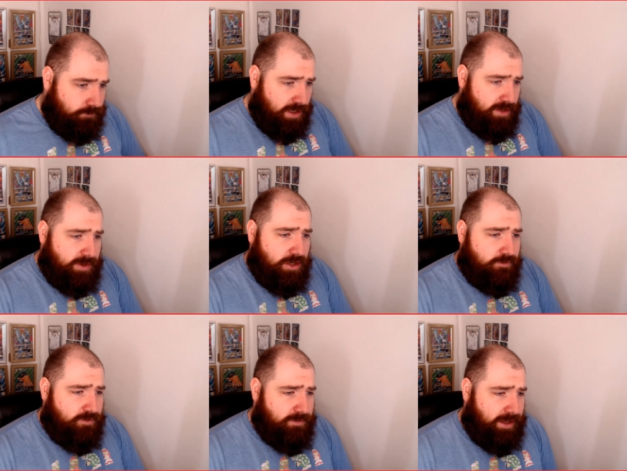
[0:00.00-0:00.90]
We can go
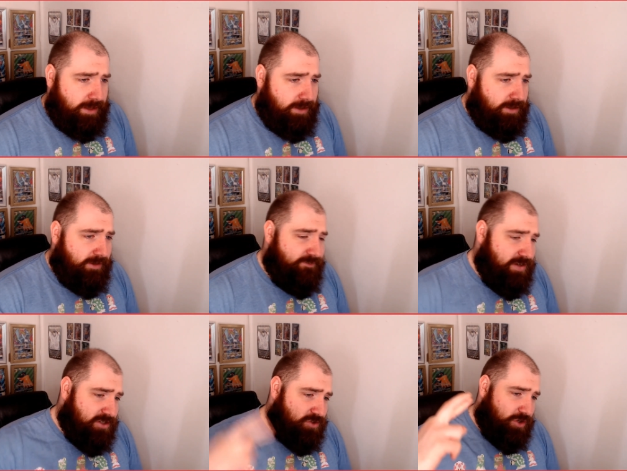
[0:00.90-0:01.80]
from there.
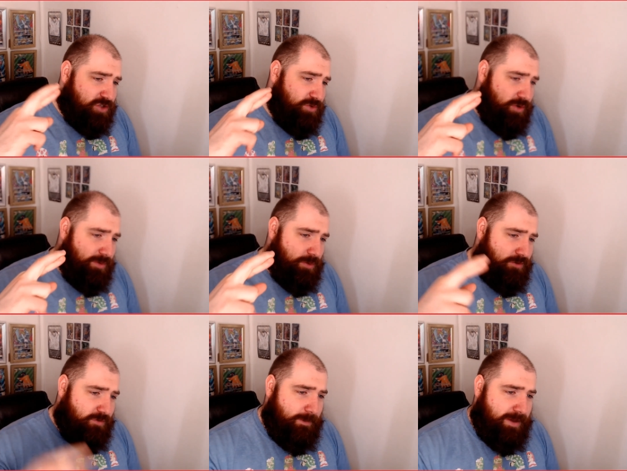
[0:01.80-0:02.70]
Fingers crossed we all get what we want
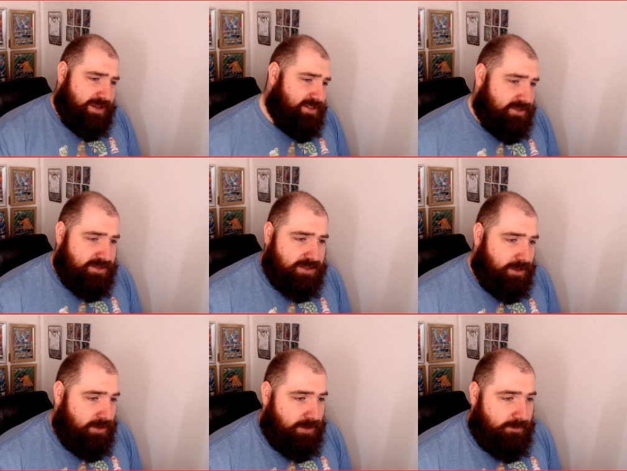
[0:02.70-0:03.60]
from our Megatins.
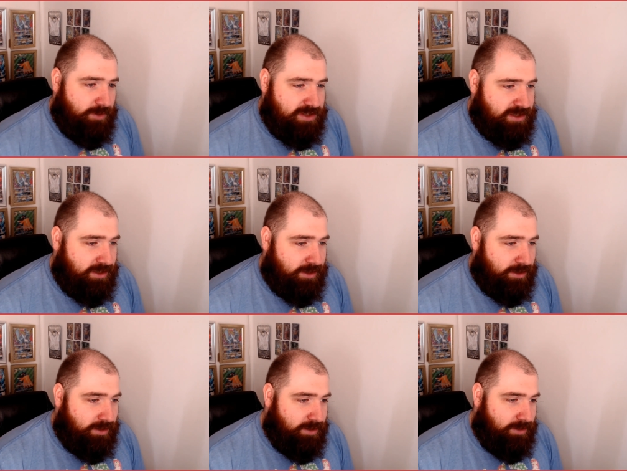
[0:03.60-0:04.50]
But,
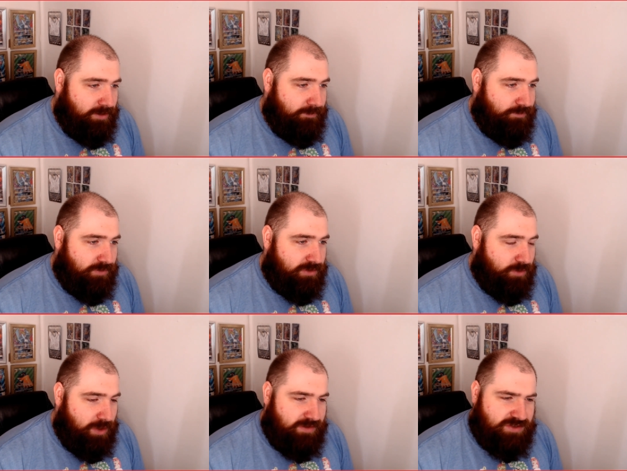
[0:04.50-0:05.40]

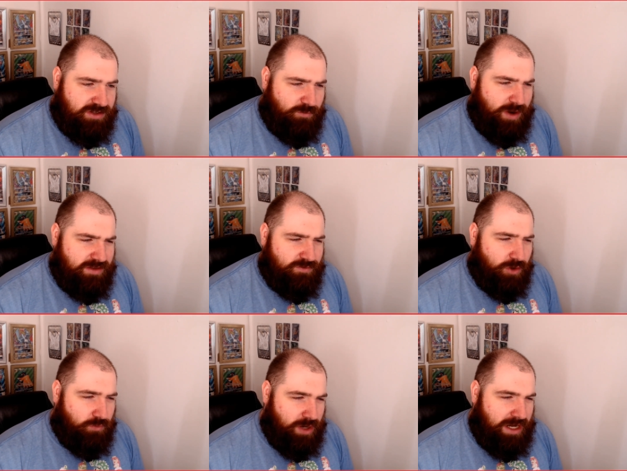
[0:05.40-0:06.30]
The way they've like
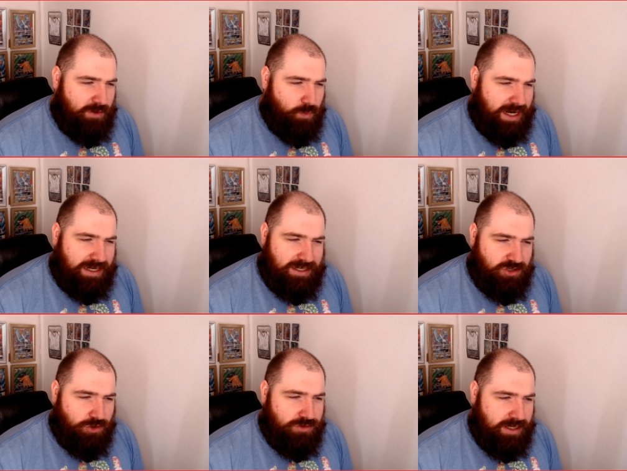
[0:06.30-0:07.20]
really weirdly
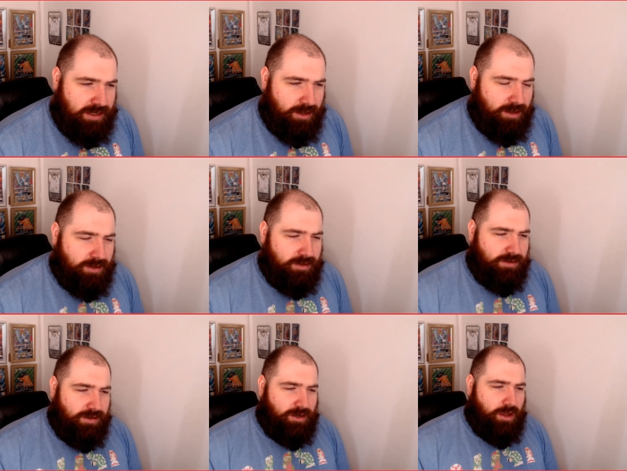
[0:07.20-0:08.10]
done the
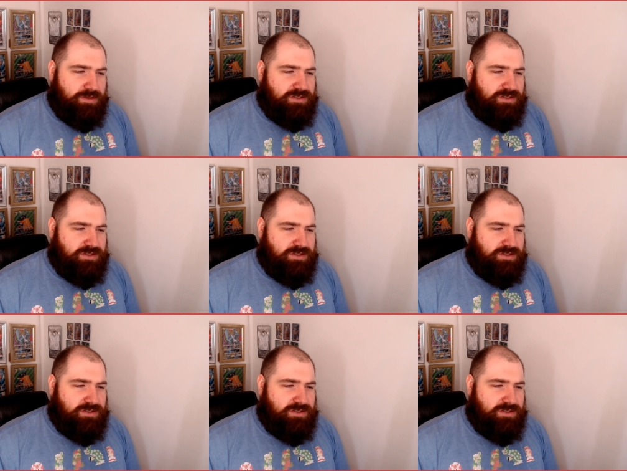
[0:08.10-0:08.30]
alignment of